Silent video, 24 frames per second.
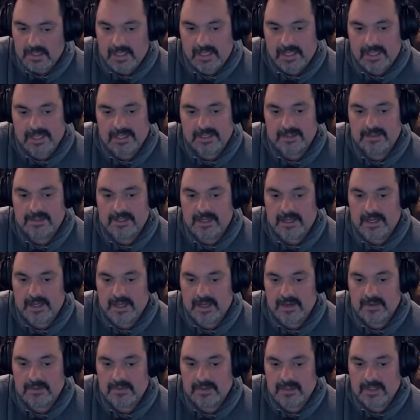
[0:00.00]
and
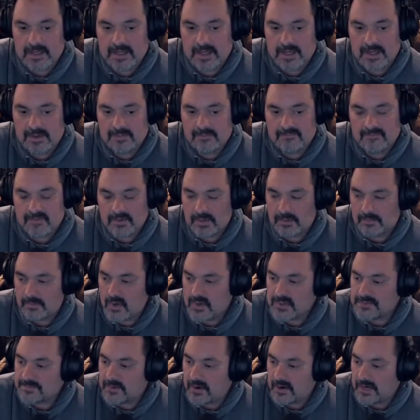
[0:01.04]
uh, um, for the
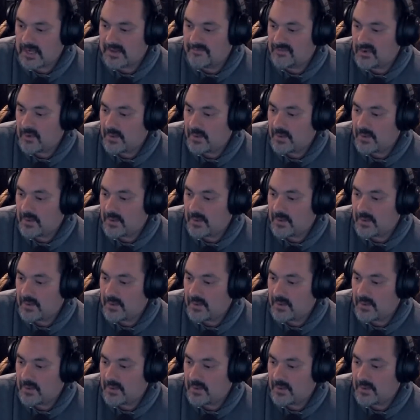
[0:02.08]
most part, if